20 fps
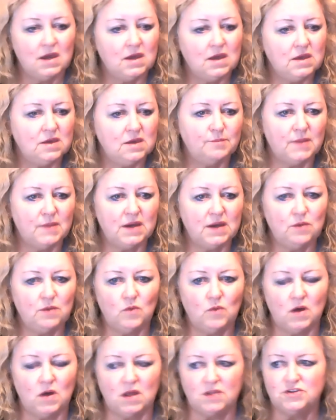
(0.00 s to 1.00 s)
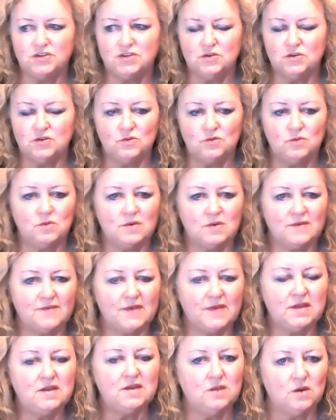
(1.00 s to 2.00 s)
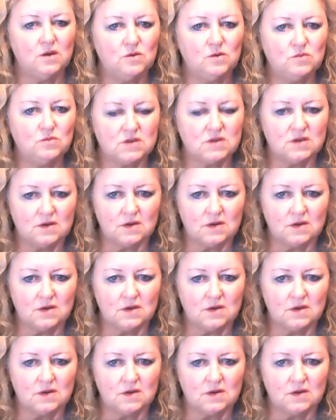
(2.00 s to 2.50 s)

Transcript: You might want to send a note